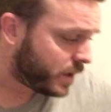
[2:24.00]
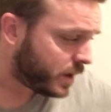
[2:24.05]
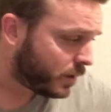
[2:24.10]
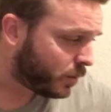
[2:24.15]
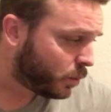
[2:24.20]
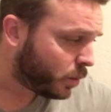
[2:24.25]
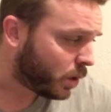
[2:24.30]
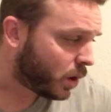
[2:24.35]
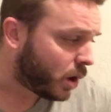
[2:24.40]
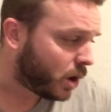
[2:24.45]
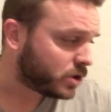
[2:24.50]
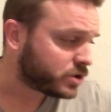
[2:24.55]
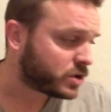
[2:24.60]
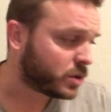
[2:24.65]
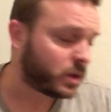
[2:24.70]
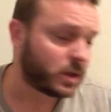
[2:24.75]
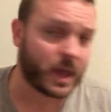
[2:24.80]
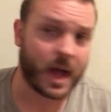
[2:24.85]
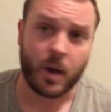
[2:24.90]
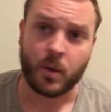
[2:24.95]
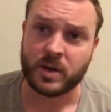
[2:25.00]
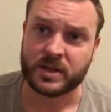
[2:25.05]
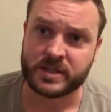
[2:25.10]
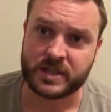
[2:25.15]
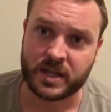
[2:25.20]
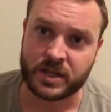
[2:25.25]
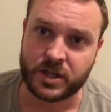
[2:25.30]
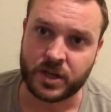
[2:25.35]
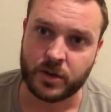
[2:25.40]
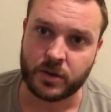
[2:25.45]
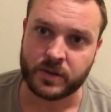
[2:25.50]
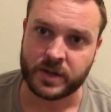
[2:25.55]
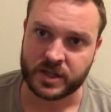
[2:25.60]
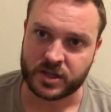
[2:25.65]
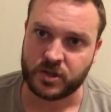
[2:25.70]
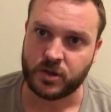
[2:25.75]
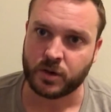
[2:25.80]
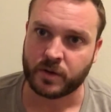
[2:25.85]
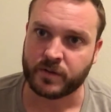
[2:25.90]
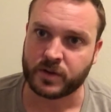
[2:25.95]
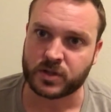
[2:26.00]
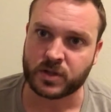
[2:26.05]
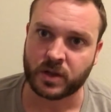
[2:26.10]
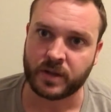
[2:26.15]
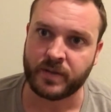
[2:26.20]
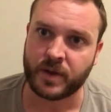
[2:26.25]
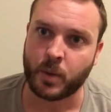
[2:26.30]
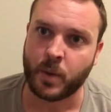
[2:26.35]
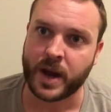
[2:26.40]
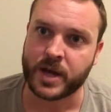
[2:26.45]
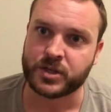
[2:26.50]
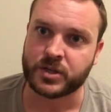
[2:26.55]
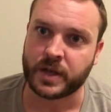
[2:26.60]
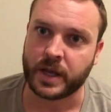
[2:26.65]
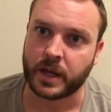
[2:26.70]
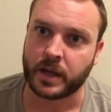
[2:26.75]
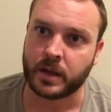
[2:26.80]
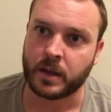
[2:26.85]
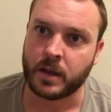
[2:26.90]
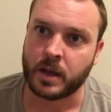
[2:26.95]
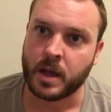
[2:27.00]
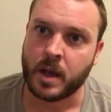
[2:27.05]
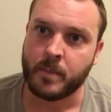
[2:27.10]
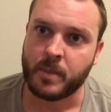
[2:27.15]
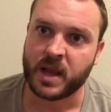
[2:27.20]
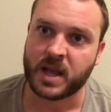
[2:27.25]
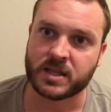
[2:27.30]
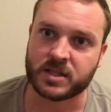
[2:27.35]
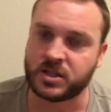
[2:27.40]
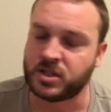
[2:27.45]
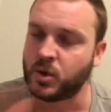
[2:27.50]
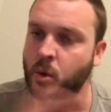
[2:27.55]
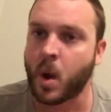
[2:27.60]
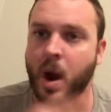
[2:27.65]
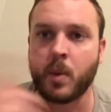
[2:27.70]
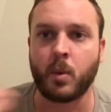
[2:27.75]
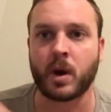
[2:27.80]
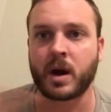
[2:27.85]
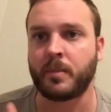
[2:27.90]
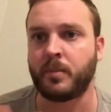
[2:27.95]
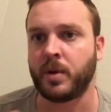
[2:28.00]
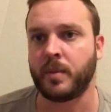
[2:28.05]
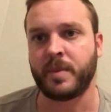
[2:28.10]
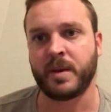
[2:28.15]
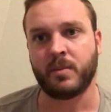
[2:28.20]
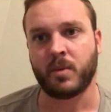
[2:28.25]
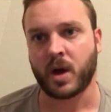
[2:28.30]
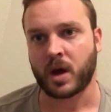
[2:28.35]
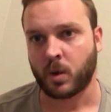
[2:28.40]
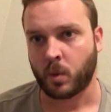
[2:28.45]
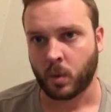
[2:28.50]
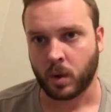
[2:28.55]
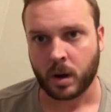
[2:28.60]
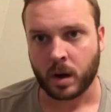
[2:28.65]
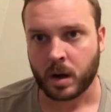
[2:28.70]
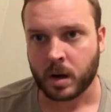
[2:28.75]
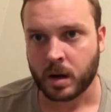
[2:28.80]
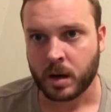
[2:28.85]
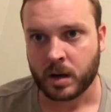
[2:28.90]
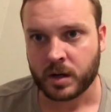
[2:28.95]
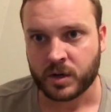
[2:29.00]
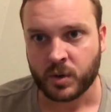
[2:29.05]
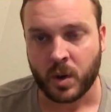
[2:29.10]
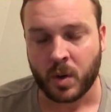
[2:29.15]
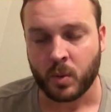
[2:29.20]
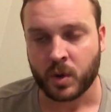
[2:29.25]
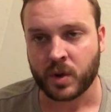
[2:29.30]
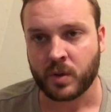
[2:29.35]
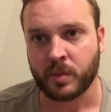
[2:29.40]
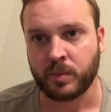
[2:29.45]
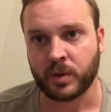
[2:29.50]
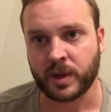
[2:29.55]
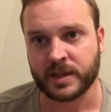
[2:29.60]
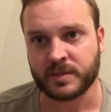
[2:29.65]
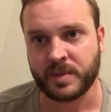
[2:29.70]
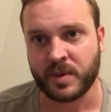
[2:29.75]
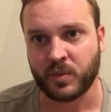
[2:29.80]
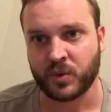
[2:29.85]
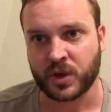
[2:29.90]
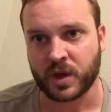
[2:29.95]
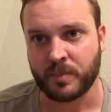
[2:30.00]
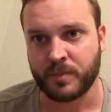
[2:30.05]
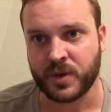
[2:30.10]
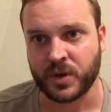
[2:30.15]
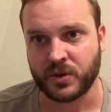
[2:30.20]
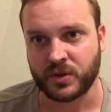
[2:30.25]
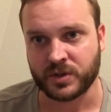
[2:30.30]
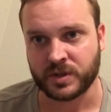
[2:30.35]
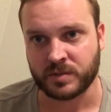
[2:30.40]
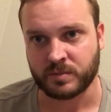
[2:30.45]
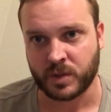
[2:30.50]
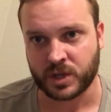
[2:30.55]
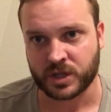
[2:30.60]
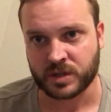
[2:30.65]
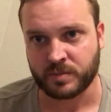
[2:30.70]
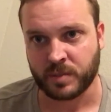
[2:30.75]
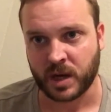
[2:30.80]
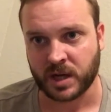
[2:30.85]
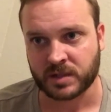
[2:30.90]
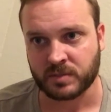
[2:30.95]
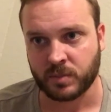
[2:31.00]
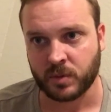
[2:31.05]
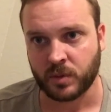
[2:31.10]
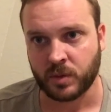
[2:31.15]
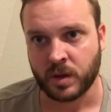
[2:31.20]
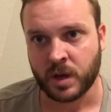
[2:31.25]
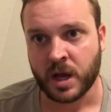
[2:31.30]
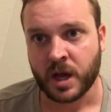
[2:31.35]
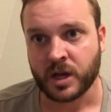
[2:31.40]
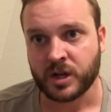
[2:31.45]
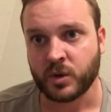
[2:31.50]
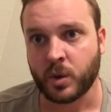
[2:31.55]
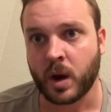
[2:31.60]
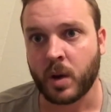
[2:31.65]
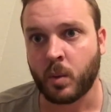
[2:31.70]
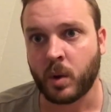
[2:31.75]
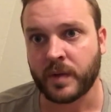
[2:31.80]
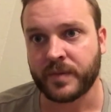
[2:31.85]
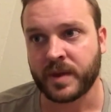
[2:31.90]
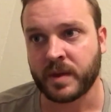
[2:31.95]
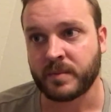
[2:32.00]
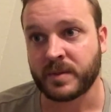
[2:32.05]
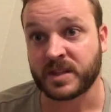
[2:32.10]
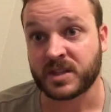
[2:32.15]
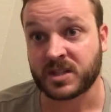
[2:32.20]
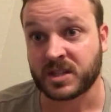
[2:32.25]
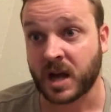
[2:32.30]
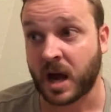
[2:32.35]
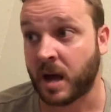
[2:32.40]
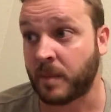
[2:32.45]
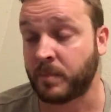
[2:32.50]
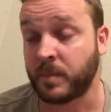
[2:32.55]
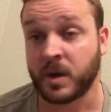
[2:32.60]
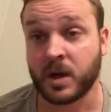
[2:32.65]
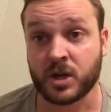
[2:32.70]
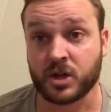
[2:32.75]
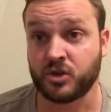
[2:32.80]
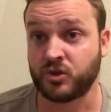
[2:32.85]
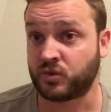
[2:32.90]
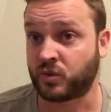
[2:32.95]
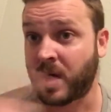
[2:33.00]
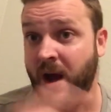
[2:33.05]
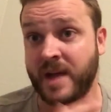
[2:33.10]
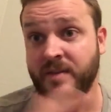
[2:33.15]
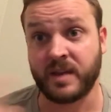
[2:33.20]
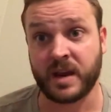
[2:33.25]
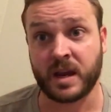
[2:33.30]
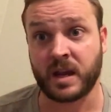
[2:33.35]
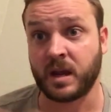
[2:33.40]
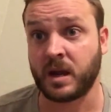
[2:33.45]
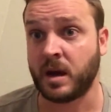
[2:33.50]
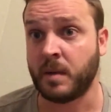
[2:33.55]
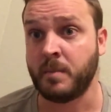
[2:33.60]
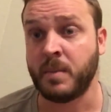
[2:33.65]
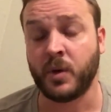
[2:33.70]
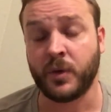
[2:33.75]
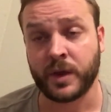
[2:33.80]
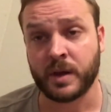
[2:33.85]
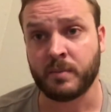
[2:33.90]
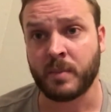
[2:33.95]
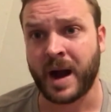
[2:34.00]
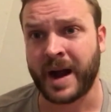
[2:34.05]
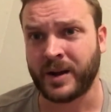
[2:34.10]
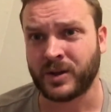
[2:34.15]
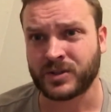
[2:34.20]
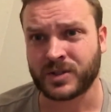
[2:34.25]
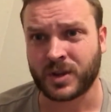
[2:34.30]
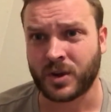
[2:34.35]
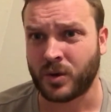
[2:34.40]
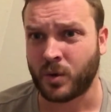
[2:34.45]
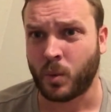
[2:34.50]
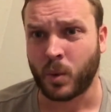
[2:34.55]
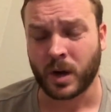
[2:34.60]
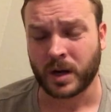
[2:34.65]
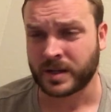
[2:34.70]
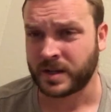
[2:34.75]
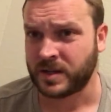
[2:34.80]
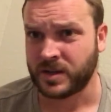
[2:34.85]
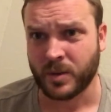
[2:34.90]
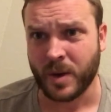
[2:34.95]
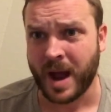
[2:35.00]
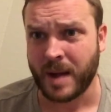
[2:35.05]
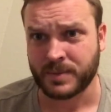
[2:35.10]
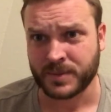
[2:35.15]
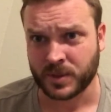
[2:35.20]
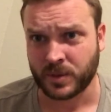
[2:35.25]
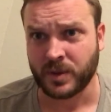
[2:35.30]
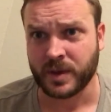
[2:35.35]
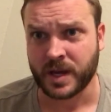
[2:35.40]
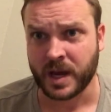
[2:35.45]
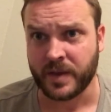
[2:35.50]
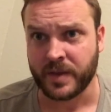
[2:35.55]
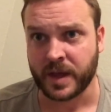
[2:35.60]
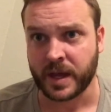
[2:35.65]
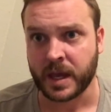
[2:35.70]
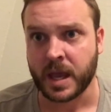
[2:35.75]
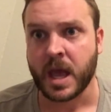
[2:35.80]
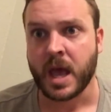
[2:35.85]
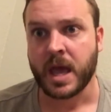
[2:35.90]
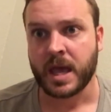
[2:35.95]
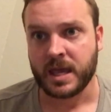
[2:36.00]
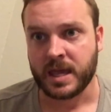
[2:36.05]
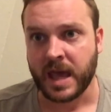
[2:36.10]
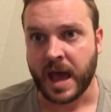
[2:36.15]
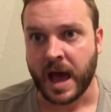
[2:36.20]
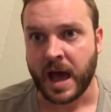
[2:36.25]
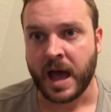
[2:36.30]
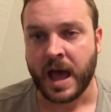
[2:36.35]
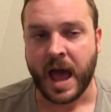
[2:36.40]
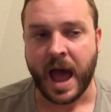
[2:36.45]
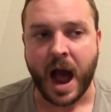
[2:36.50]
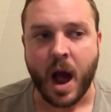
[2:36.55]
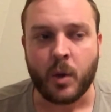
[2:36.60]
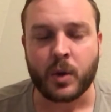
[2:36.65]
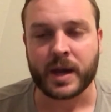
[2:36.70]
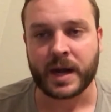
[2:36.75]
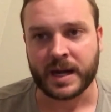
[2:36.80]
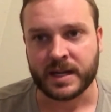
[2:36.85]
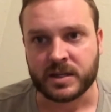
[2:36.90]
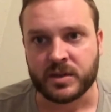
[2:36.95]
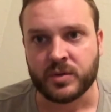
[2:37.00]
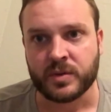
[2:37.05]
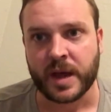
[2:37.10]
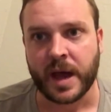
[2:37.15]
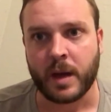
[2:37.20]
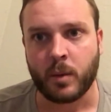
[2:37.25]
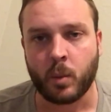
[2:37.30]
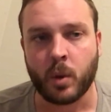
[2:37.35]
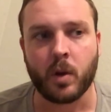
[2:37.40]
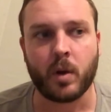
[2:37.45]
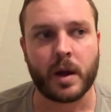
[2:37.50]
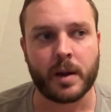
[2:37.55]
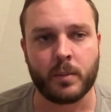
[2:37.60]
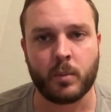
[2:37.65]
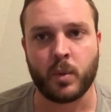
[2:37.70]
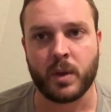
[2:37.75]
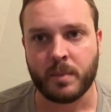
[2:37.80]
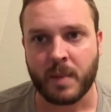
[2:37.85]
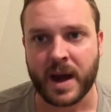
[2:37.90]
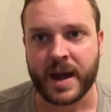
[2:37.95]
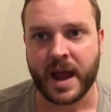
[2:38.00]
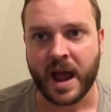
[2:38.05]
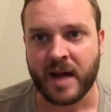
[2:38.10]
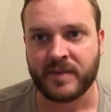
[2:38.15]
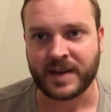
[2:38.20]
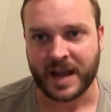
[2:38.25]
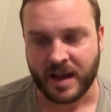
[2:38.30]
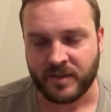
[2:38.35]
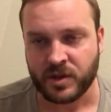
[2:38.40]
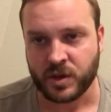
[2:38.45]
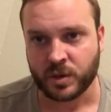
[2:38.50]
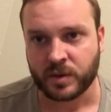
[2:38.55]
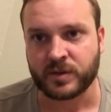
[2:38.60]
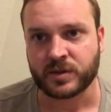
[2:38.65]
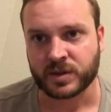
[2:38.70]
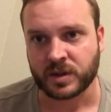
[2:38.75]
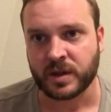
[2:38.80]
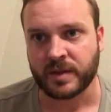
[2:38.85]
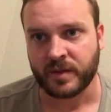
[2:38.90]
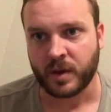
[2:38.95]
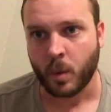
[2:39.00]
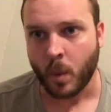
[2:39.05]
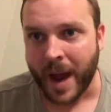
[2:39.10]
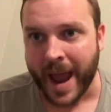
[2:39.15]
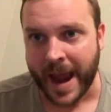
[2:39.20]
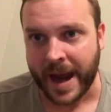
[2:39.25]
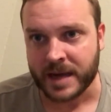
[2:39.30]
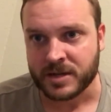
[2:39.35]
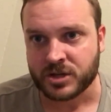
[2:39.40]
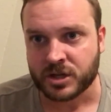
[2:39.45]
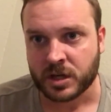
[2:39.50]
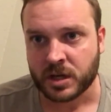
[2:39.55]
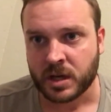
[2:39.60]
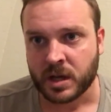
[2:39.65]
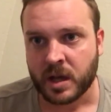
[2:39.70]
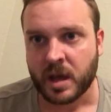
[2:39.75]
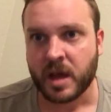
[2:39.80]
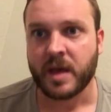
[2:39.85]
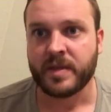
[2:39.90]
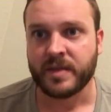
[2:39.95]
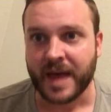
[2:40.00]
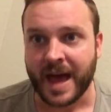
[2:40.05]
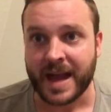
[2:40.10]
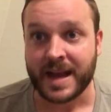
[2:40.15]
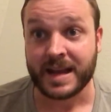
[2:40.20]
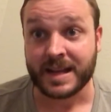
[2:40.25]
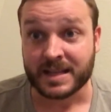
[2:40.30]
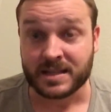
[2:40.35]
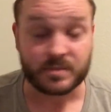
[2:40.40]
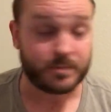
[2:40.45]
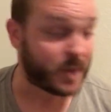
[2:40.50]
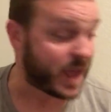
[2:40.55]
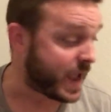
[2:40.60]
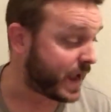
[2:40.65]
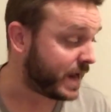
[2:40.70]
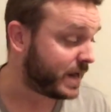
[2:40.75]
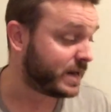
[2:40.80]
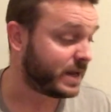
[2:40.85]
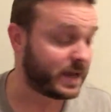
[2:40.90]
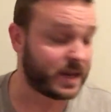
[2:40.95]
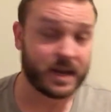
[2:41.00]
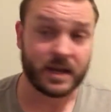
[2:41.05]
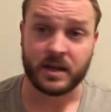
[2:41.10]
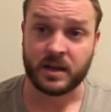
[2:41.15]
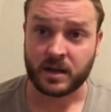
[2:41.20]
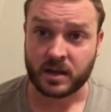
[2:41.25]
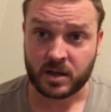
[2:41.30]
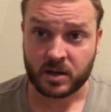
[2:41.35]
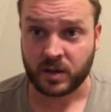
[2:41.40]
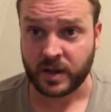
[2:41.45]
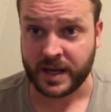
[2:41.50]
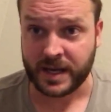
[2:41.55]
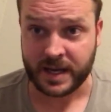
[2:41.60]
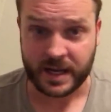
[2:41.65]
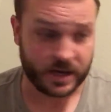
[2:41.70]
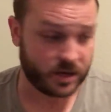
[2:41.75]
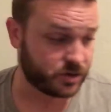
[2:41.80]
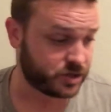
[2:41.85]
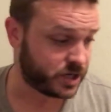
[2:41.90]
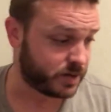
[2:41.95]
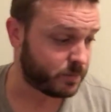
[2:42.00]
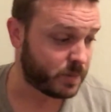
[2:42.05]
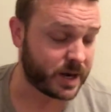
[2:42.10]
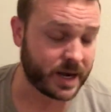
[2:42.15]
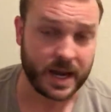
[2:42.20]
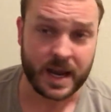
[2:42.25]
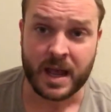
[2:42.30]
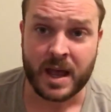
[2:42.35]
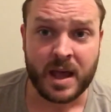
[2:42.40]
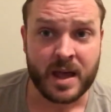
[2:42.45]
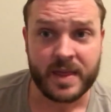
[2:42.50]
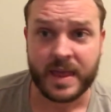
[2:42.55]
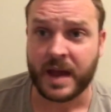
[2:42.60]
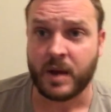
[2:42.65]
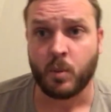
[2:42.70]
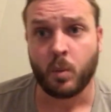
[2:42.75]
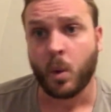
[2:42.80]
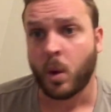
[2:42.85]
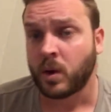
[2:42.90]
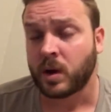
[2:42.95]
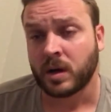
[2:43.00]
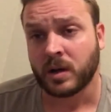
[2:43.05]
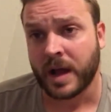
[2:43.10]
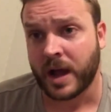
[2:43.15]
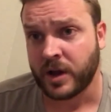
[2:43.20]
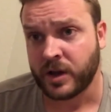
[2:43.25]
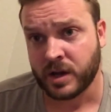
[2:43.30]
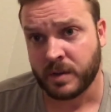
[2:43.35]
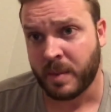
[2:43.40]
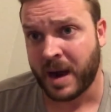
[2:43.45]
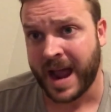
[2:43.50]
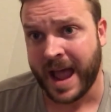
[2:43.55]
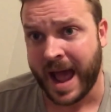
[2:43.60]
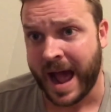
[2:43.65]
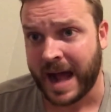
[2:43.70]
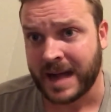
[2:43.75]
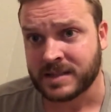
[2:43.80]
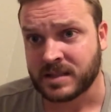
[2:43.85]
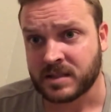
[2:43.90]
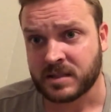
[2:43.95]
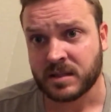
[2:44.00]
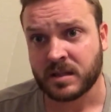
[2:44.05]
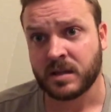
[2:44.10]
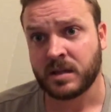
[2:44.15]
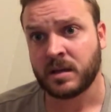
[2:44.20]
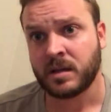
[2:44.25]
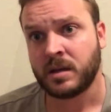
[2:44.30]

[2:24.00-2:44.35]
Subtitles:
it will also allow us to do this universal living wage thing. Because do I want to put people out of work? Do I want to replace people with computers as much as possible? Do I want them to stop driving a million miles to go to work to do absolutely nothing? Yeah. How can I do that? Well, we might have to have a universal living wage that is paid in clean energy money that won't allow you to buy hats.